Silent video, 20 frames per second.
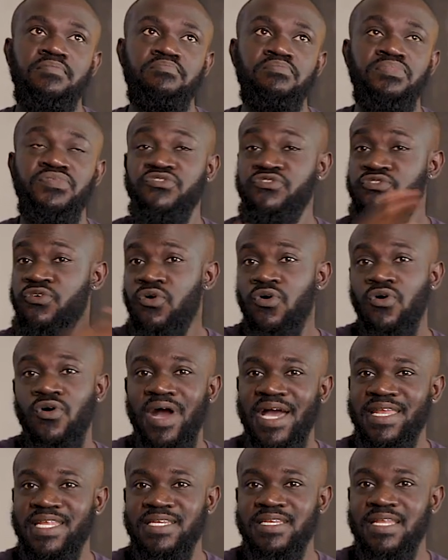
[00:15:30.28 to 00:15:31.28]

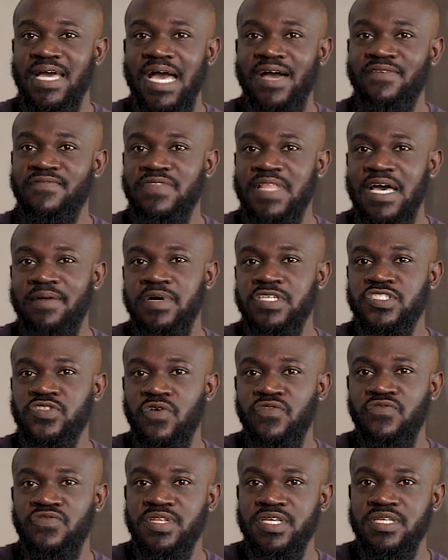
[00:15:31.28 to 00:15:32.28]
Before, I didn't have that much
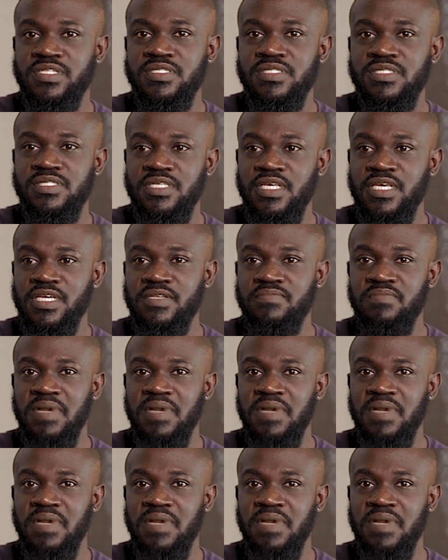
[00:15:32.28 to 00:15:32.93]
confidence in